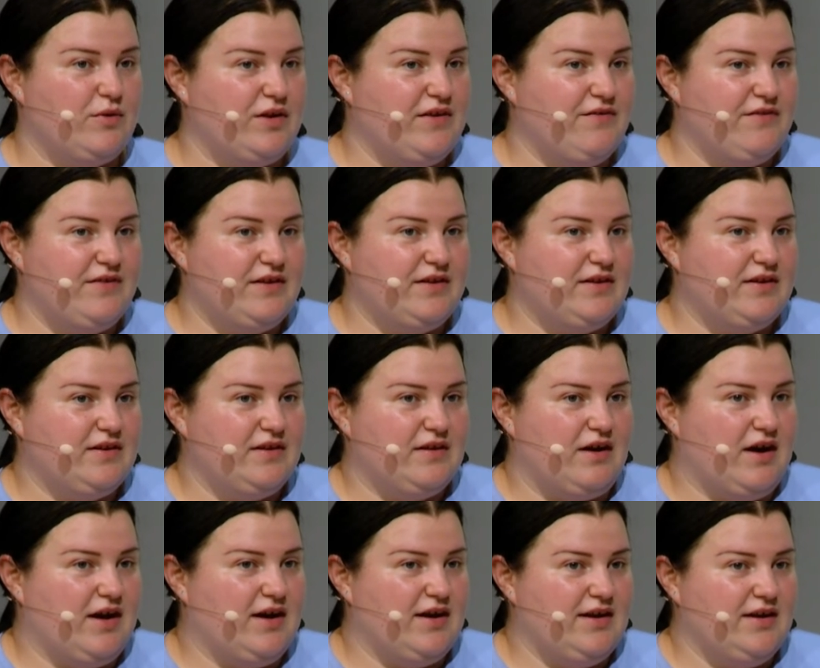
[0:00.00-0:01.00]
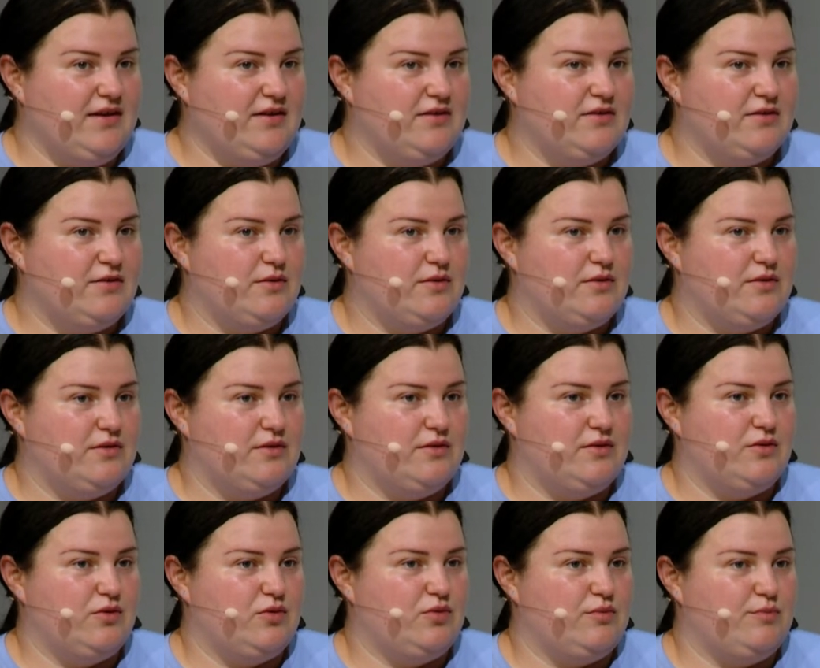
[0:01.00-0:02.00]
even I,
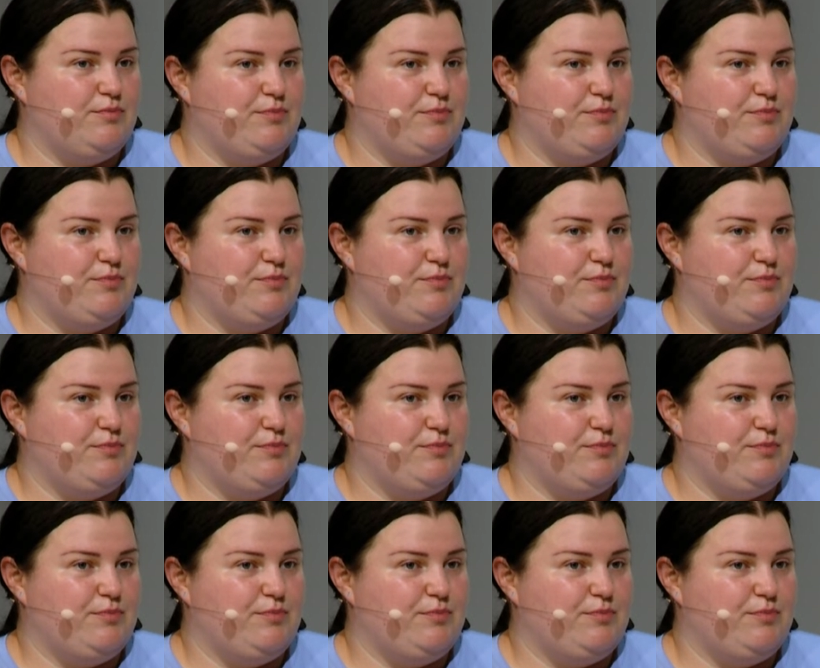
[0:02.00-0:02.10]
uh,